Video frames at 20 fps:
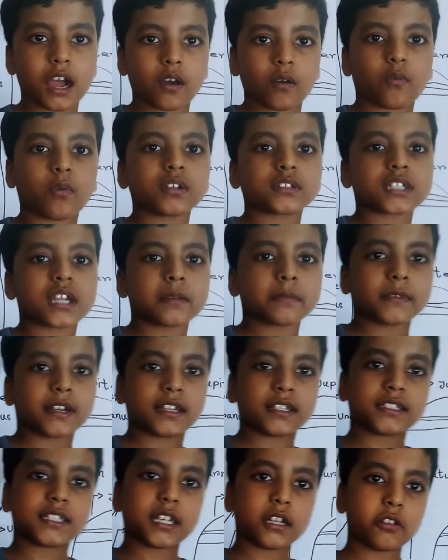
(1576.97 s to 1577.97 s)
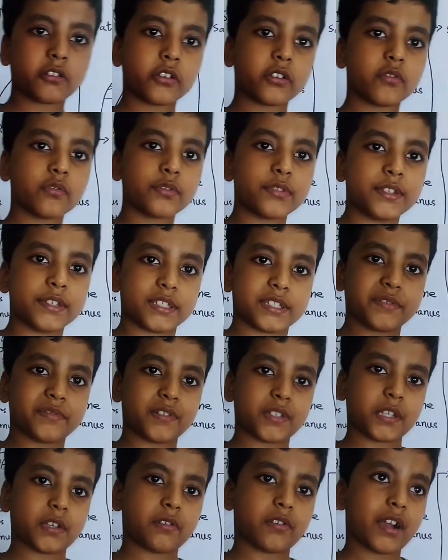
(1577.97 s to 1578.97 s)
what I'm gonna tell you in this
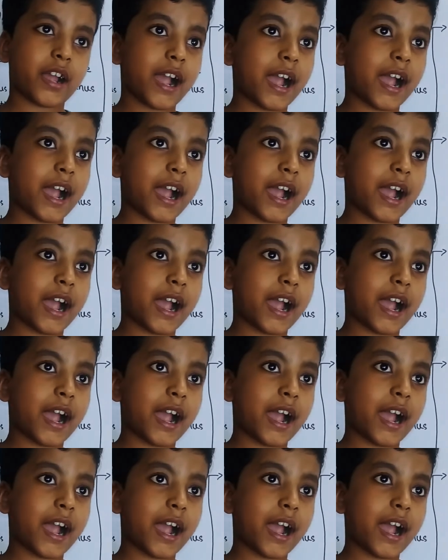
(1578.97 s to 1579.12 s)
video.